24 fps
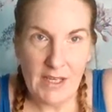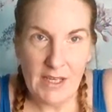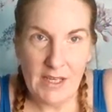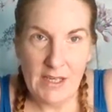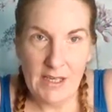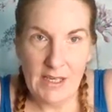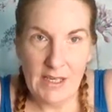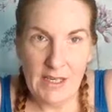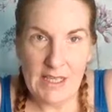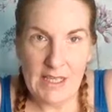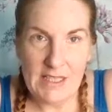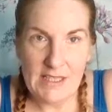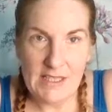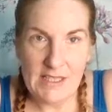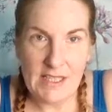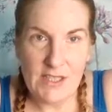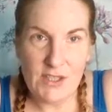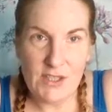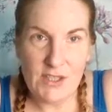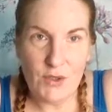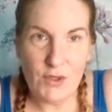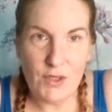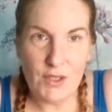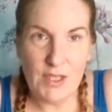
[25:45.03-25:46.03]
It says your
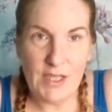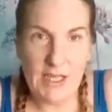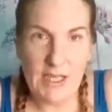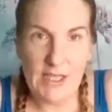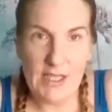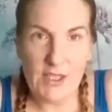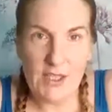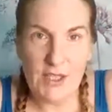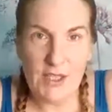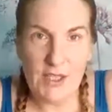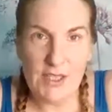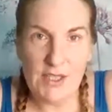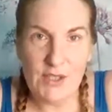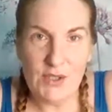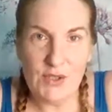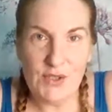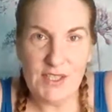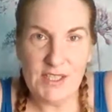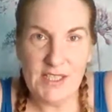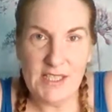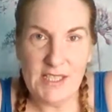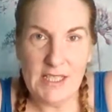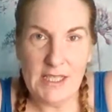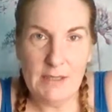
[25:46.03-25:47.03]
connection is
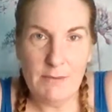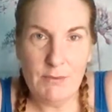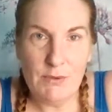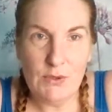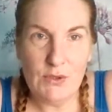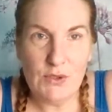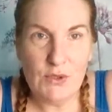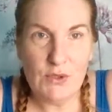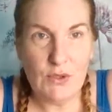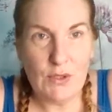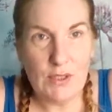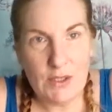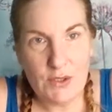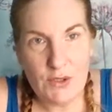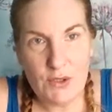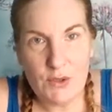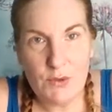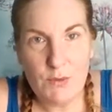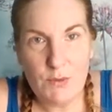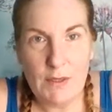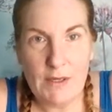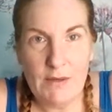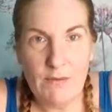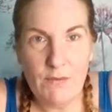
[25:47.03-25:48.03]
unstable, so I'll just wait
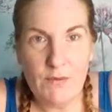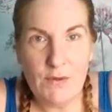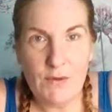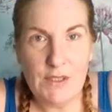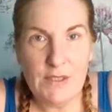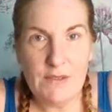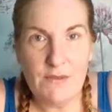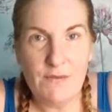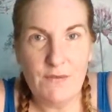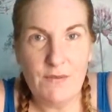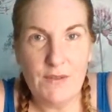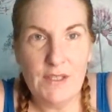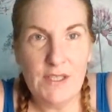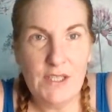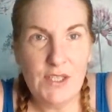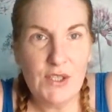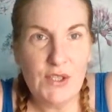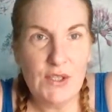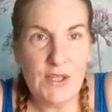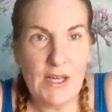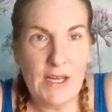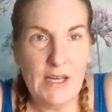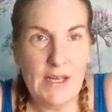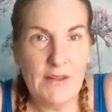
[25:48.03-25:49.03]
for it to finish that
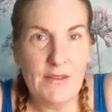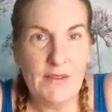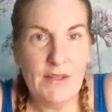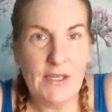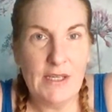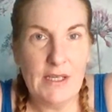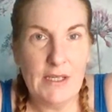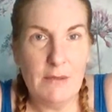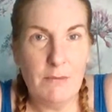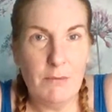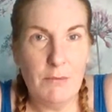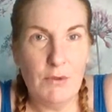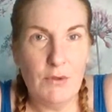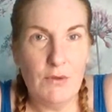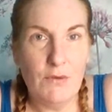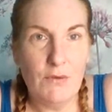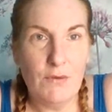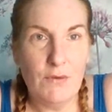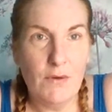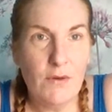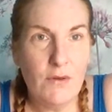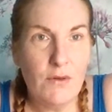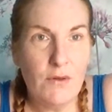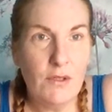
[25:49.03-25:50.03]
and then I'll move
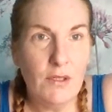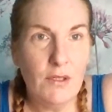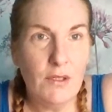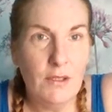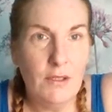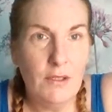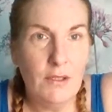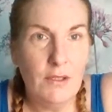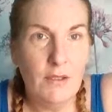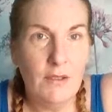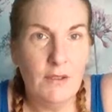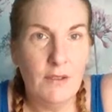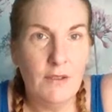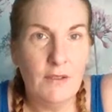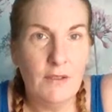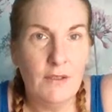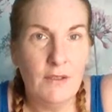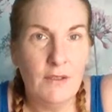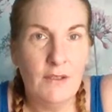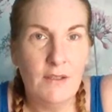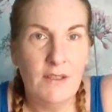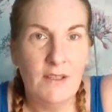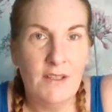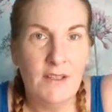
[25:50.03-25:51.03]
on.
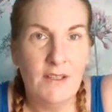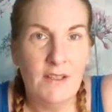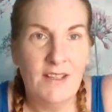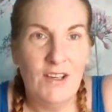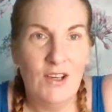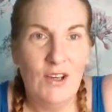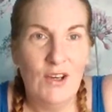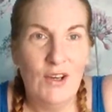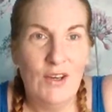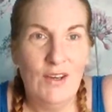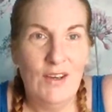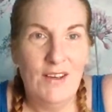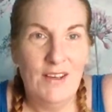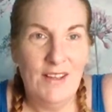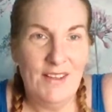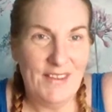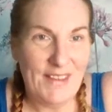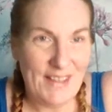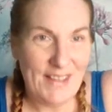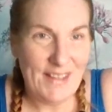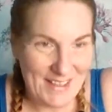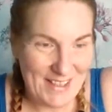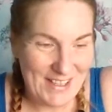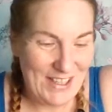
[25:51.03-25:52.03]
Thank
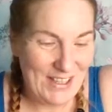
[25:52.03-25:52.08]
you.